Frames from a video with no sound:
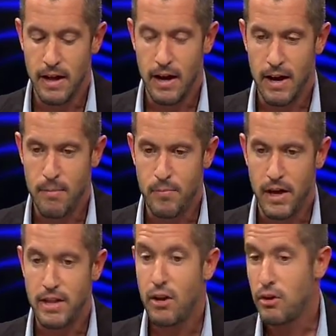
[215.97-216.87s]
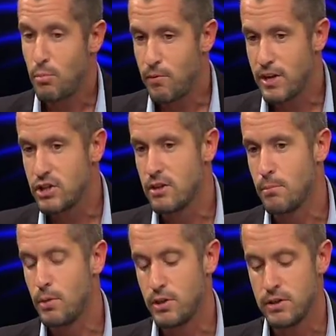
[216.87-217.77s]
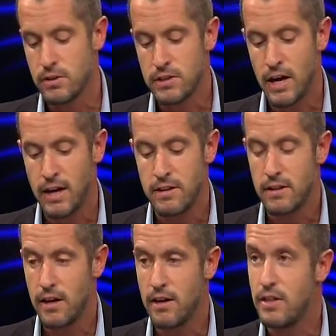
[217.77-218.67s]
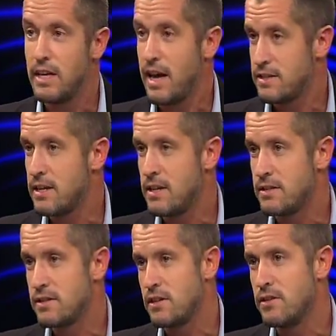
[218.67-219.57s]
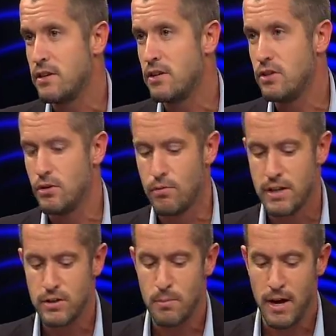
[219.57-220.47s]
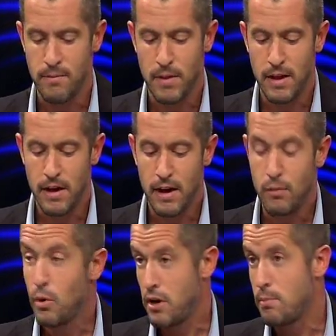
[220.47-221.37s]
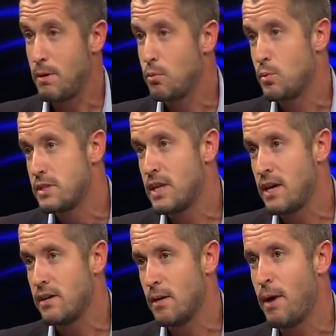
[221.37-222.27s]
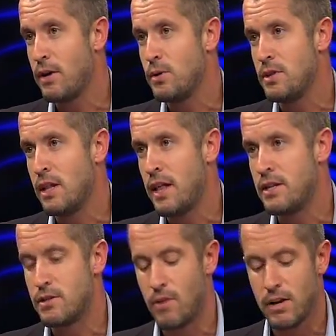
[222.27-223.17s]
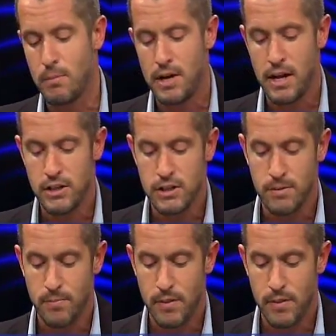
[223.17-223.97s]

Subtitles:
And then on the professional and personal side, the essays and your resume, and what other people will say about you in the letters of recommendation.